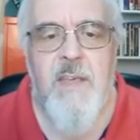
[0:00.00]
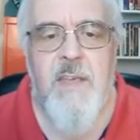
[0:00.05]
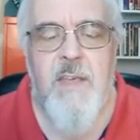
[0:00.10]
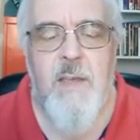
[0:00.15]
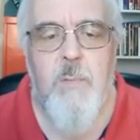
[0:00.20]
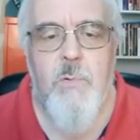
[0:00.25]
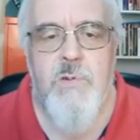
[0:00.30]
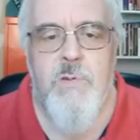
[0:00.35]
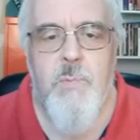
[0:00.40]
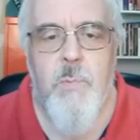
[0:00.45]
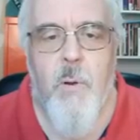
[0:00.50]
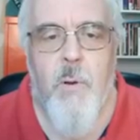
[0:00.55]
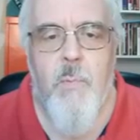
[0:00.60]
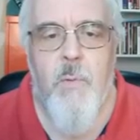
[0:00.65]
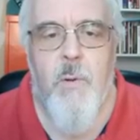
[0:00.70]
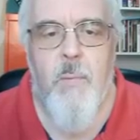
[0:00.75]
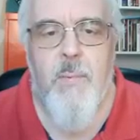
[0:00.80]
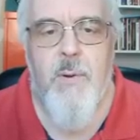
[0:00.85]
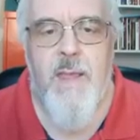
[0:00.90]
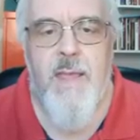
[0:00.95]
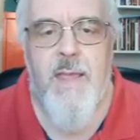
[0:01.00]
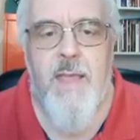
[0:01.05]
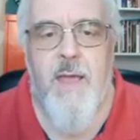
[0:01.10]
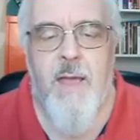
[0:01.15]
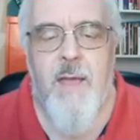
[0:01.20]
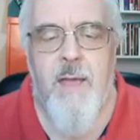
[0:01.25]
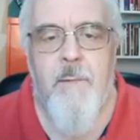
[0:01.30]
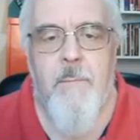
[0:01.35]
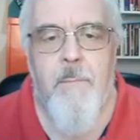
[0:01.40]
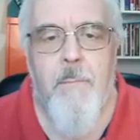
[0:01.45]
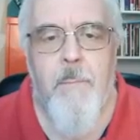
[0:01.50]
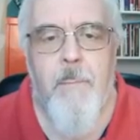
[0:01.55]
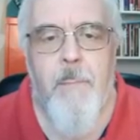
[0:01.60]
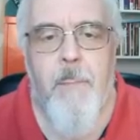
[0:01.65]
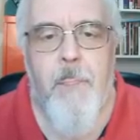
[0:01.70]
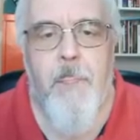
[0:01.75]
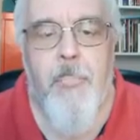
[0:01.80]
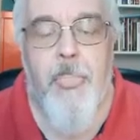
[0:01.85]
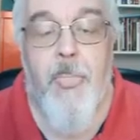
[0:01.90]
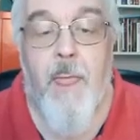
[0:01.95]
It was probably uh,
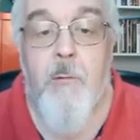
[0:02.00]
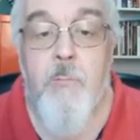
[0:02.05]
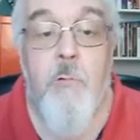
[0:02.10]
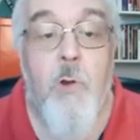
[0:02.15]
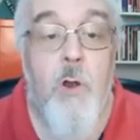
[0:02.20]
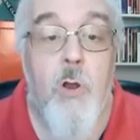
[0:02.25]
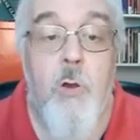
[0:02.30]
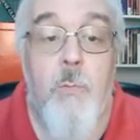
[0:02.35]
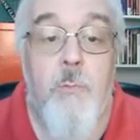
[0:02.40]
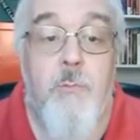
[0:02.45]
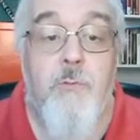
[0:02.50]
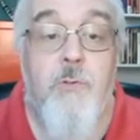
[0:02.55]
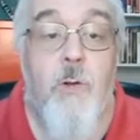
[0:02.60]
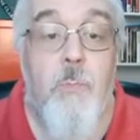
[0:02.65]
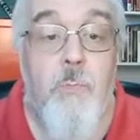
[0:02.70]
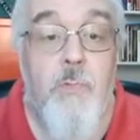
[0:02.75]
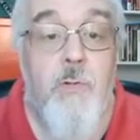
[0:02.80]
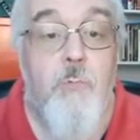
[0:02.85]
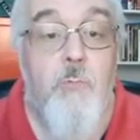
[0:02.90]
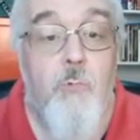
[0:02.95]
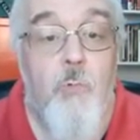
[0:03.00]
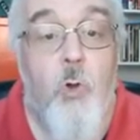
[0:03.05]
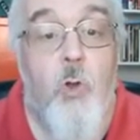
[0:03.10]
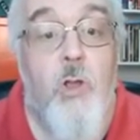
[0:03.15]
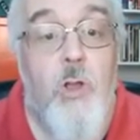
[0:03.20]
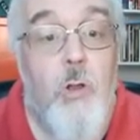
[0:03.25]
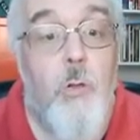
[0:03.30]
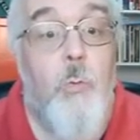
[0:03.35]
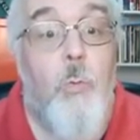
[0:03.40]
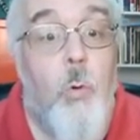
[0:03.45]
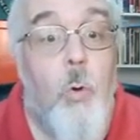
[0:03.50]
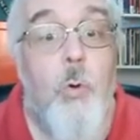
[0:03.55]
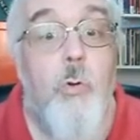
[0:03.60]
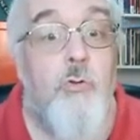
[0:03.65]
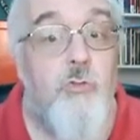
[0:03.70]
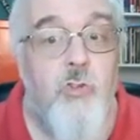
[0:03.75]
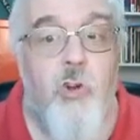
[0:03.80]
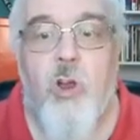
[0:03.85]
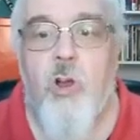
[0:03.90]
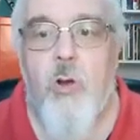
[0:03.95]
a robe from the royal
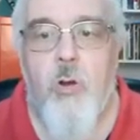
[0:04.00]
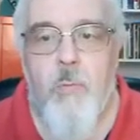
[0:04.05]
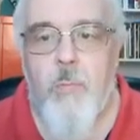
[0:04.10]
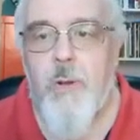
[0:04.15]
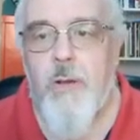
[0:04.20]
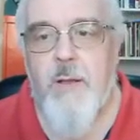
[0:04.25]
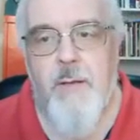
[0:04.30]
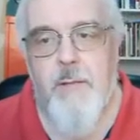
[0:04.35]
wardrobe.